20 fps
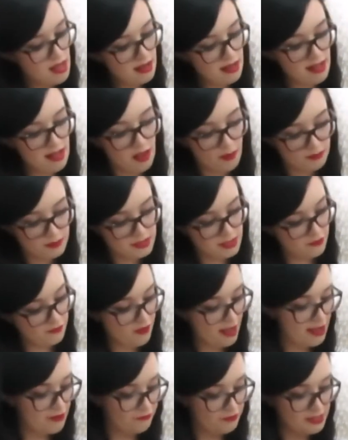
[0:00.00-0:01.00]
So for
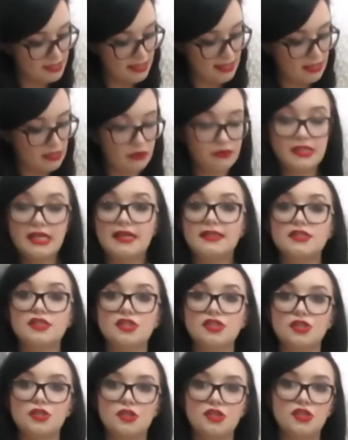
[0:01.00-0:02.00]
every day, I'll tend to
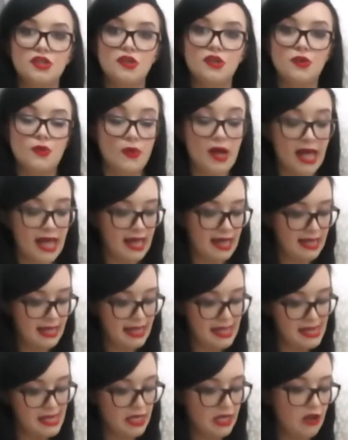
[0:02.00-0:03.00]
just do
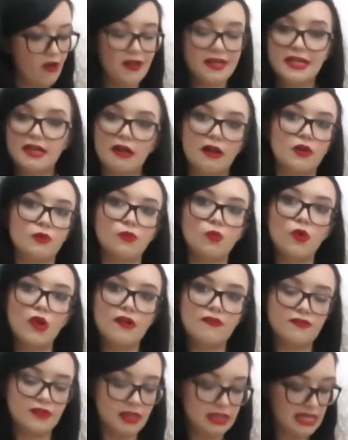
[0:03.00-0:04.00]
a light colour all
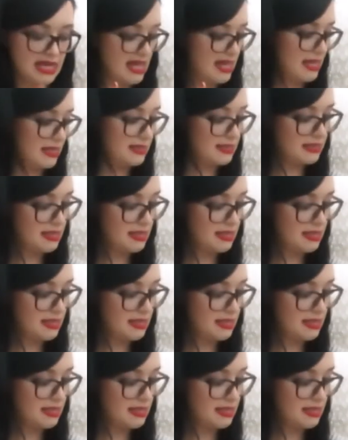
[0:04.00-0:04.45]
over the lid,